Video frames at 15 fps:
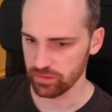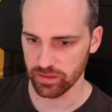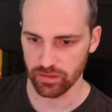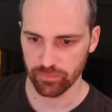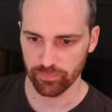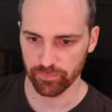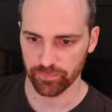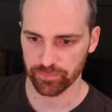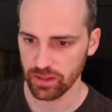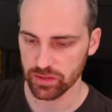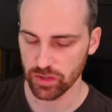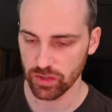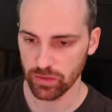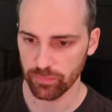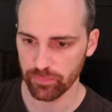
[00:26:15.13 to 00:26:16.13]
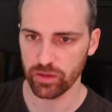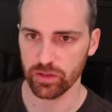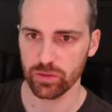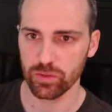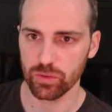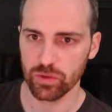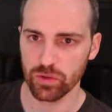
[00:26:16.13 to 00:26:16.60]
yeah. So in
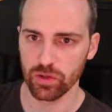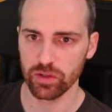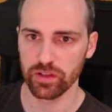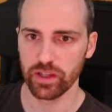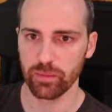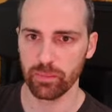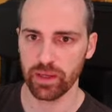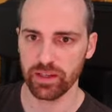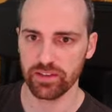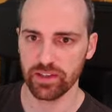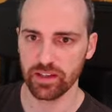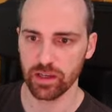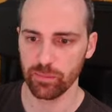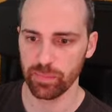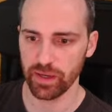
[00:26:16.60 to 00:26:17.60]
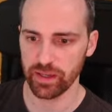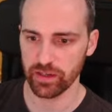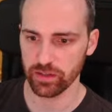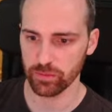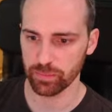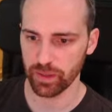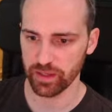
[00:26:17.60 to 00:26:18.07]
order to call the main single
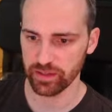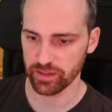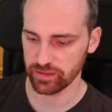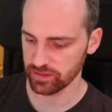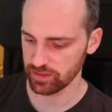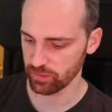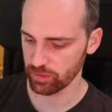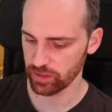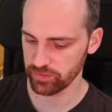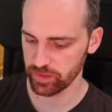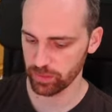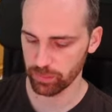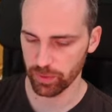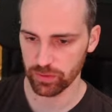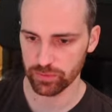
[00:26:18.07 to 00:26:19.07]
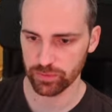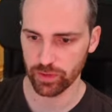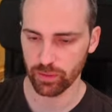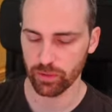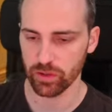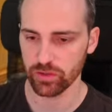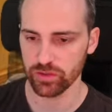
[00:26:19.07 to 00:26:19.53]
player.py, that is our entry point for
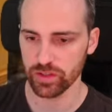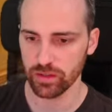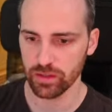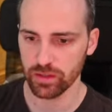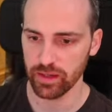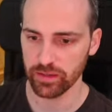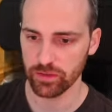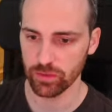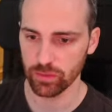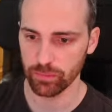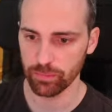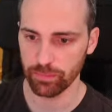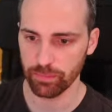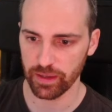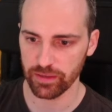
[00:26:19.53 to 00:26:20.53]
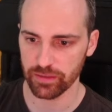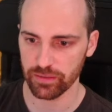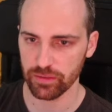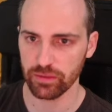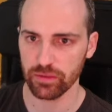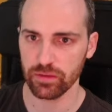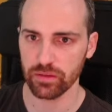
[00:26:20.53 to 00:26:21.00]
our logic, let's do
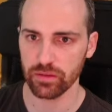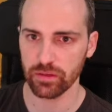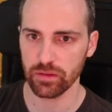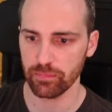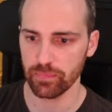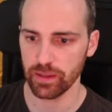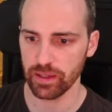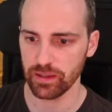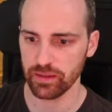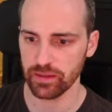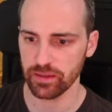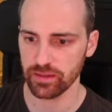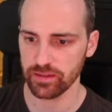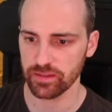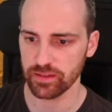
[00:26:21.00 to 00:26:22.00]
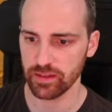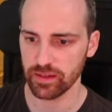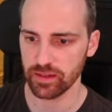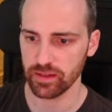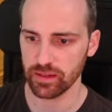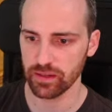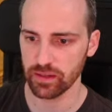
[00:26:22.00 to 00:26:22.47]
Python main
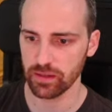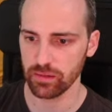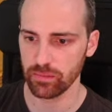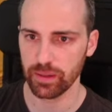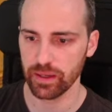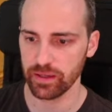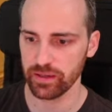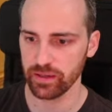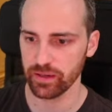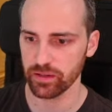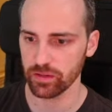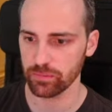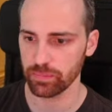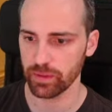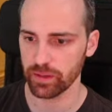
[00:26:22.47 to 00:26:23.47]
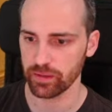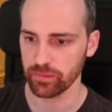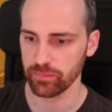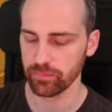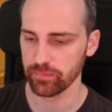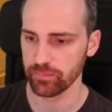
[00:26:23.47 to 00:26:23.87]
single player.py.